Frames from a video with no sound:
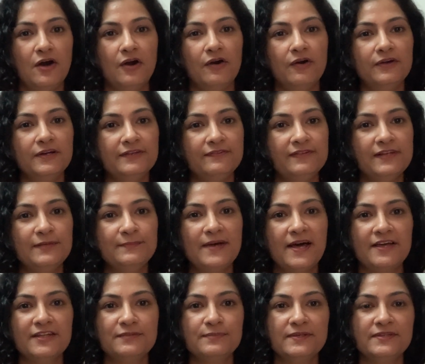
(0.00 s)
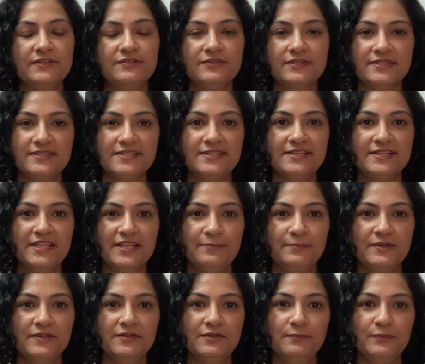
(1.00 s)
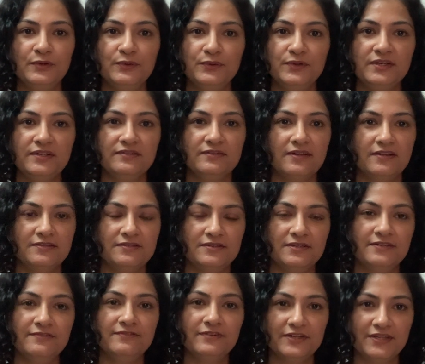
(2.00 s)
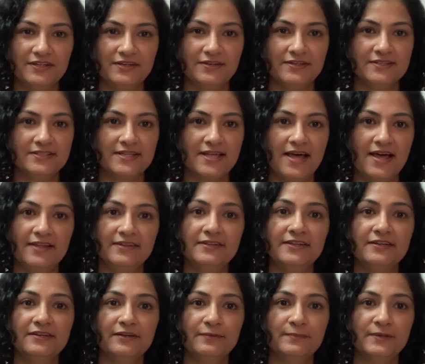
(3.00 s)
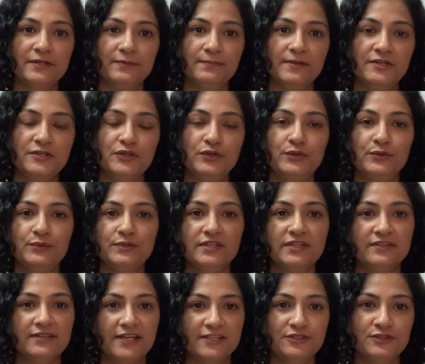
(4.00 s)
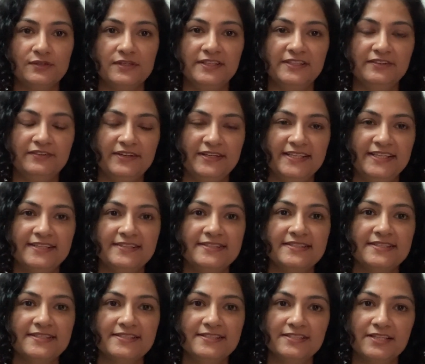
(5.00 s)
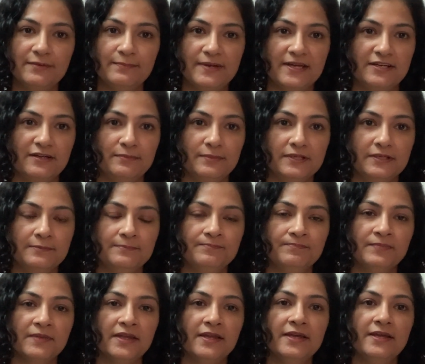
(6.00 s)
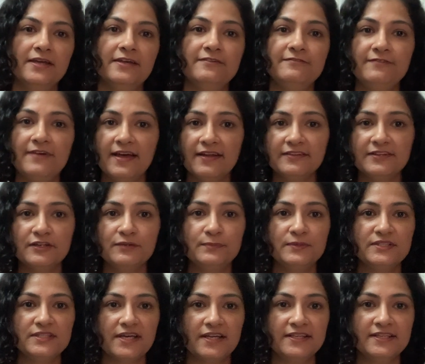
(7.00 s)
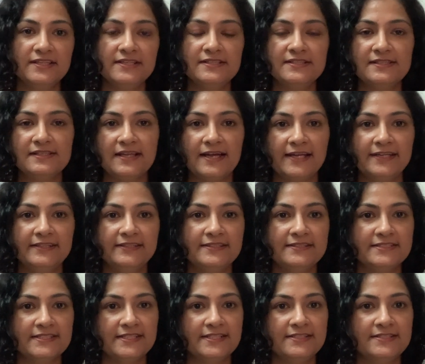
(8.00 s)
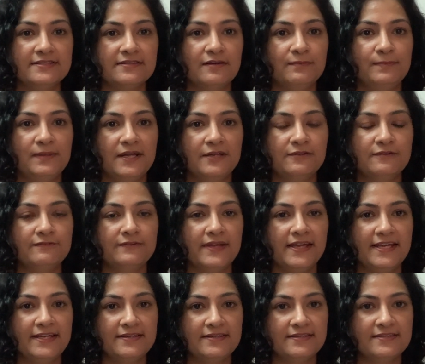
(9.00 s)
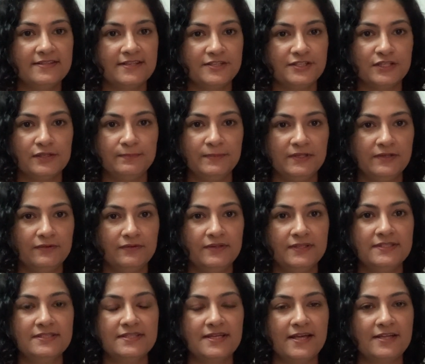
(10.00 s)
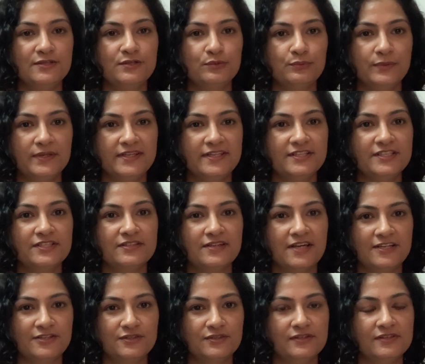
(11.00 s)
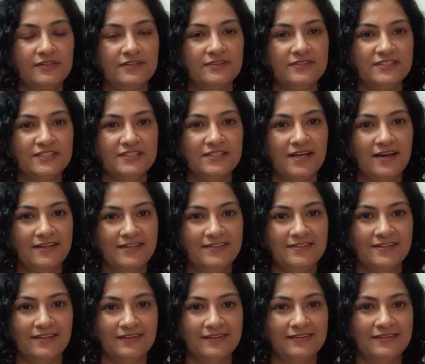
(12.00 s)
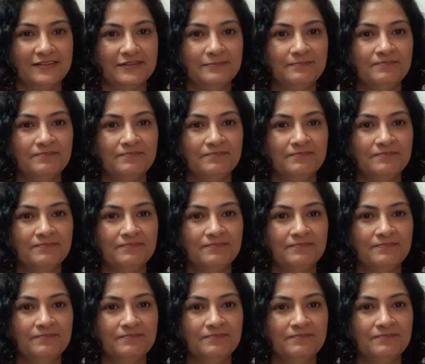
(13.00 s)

Oriflame has been a trusted name in the beauty industry for years, and their commitment to using natural ingredients is commendable. In fact, their botanicals line contains a blend of 8 essential minerals and Swedish natural origin honeysuckle.